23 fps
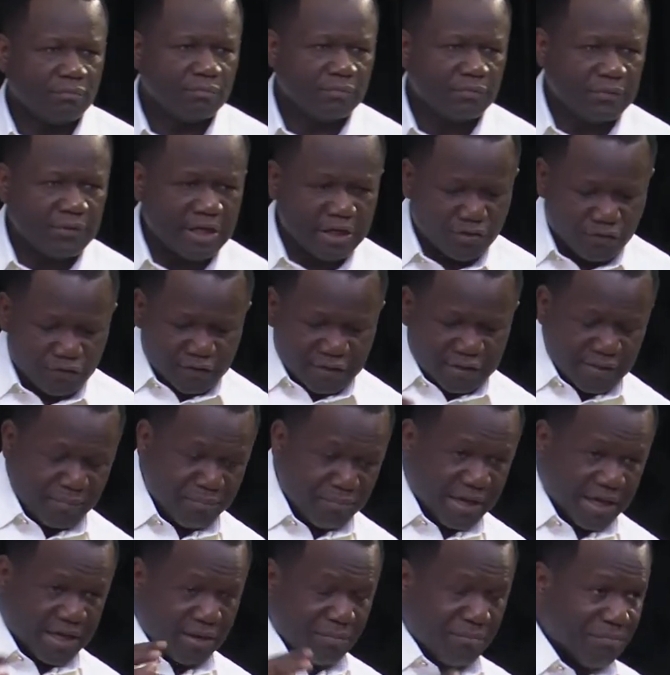They use it in
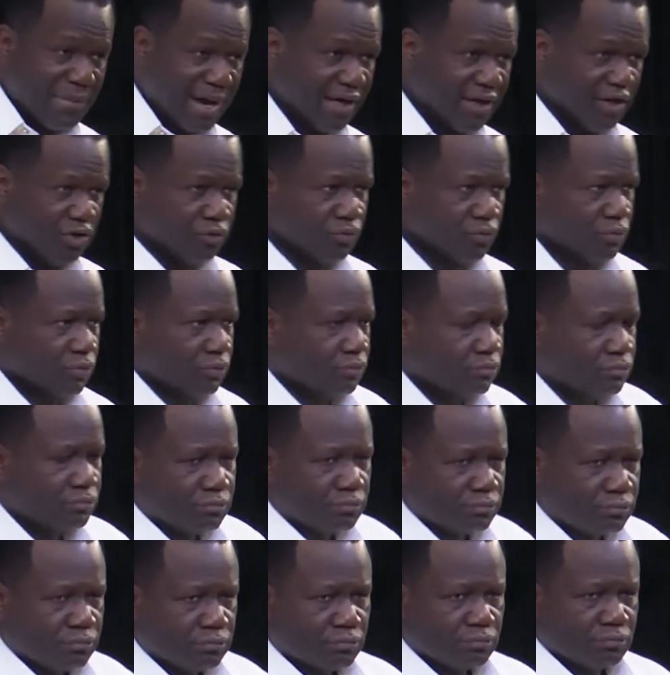making manure.
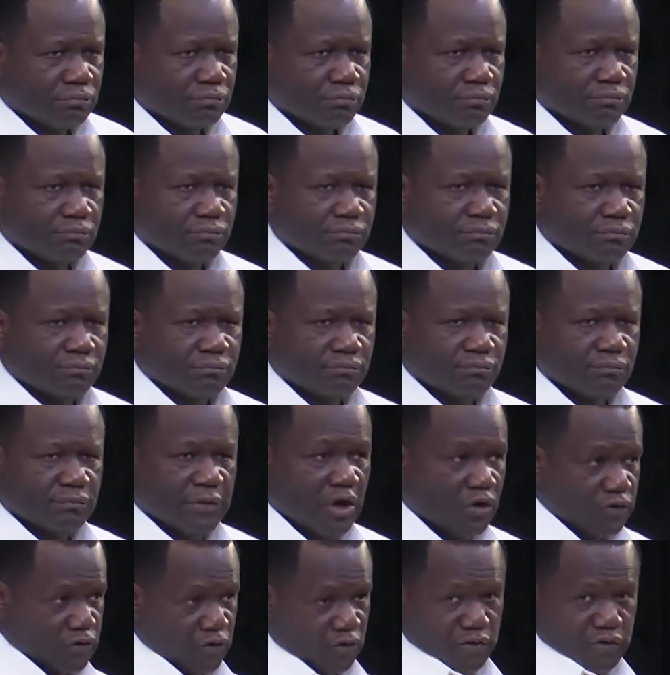They
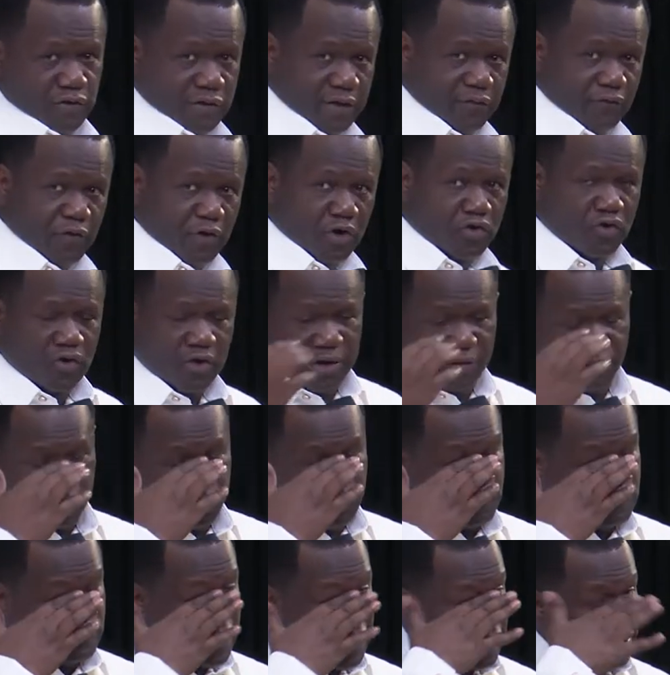also use it for cooking
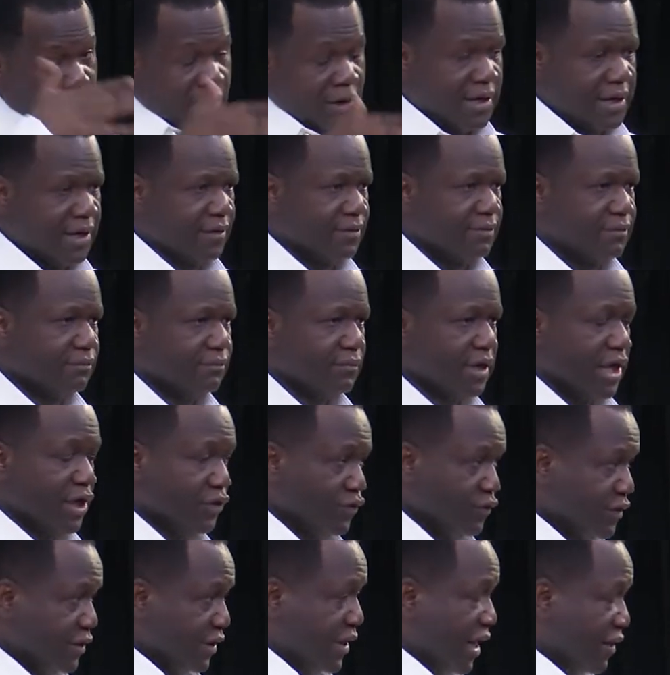food and all that. They
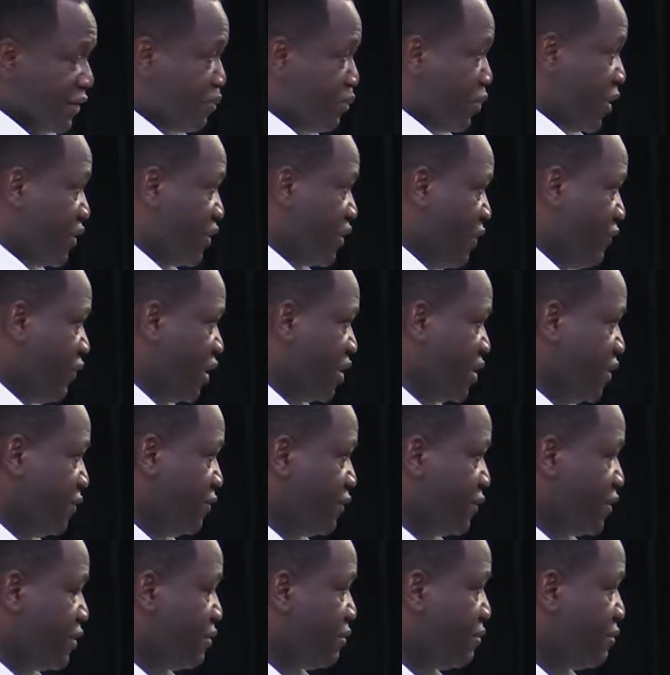use it as preservatives.